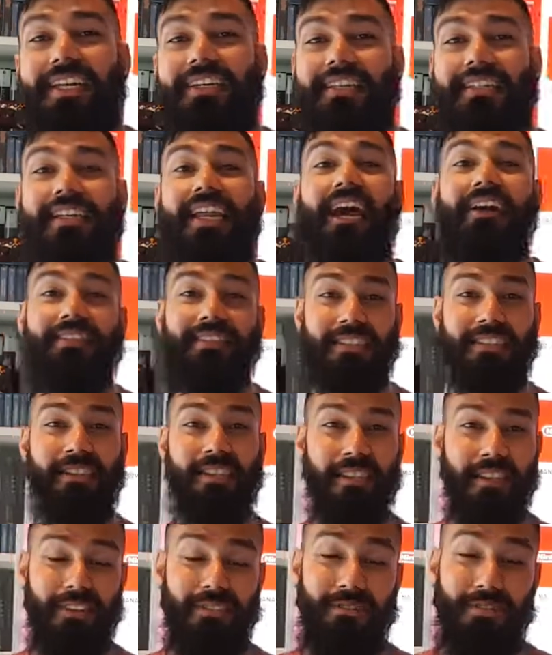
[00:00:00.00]
and now it's
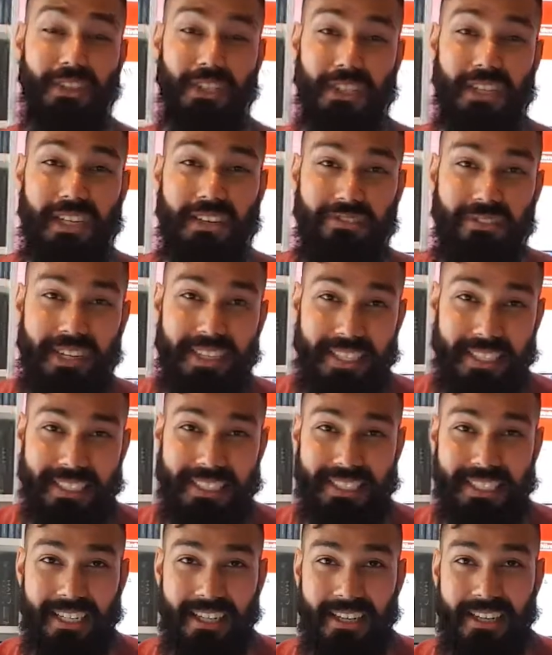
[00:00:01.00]
getting officially
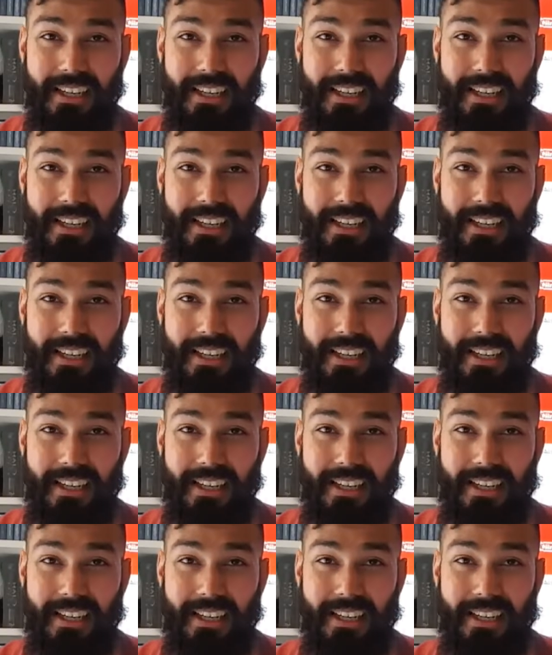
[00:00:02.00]
released.